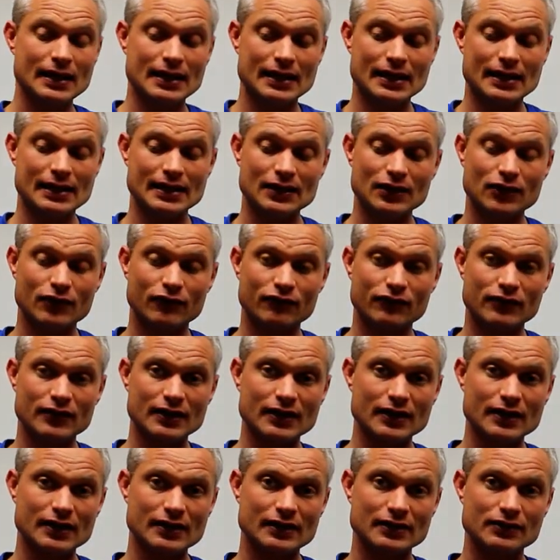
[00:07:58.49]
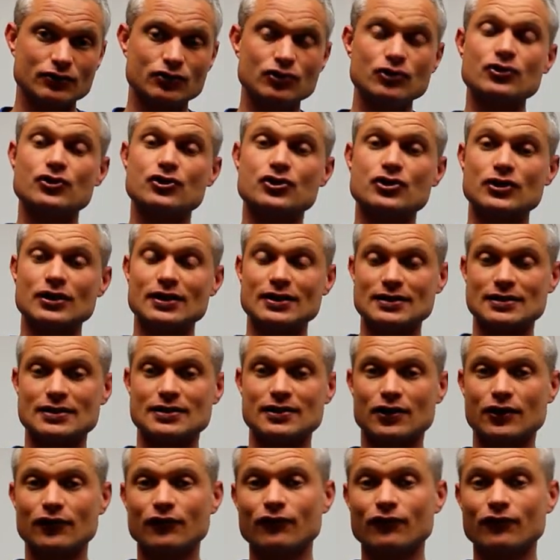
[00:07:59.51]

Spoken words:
any of the nutrients that are